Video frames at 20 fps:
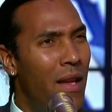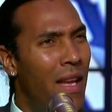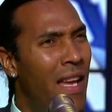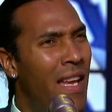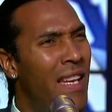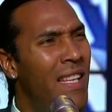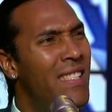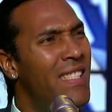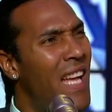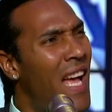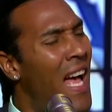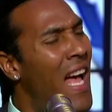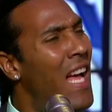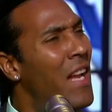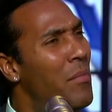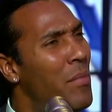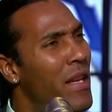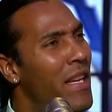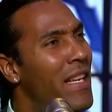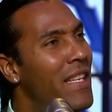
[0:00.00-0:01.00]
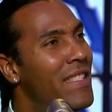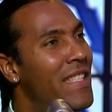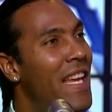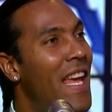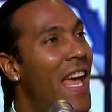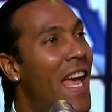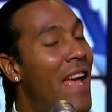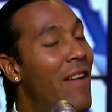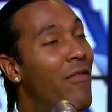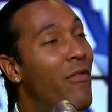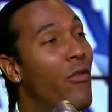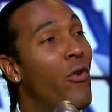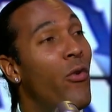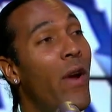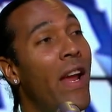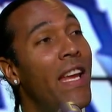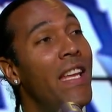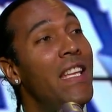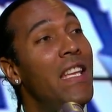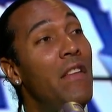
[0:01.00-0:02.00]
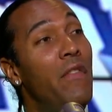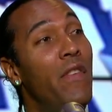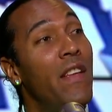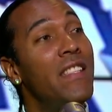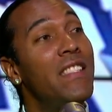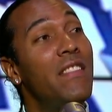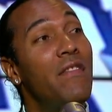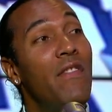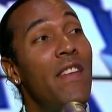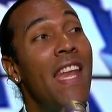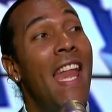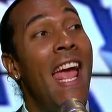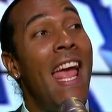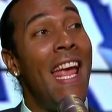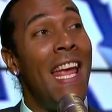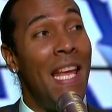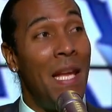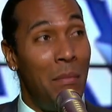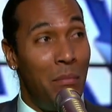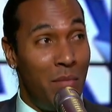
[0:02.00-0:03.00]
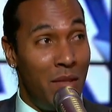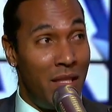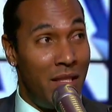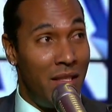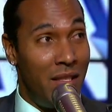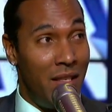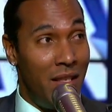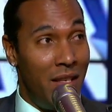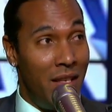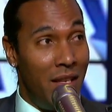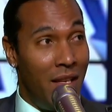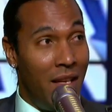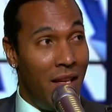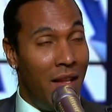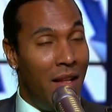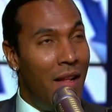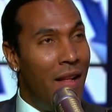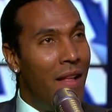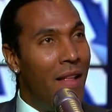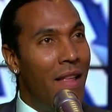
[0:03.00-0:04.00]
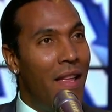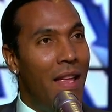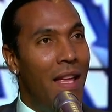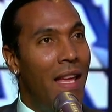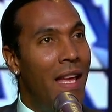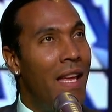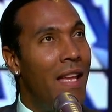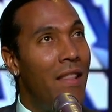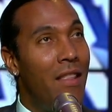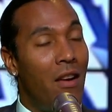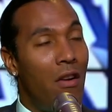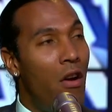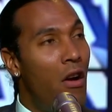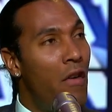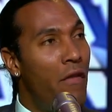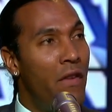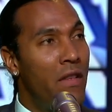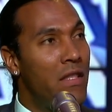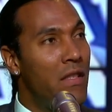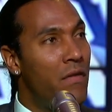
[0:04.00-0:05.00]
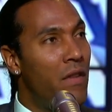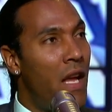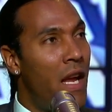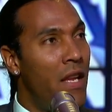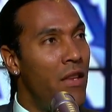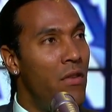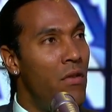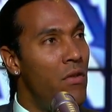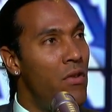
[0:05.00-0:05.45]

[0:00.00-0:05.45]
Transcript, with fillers: and it's odd because they have great defensive names. And their offensive line,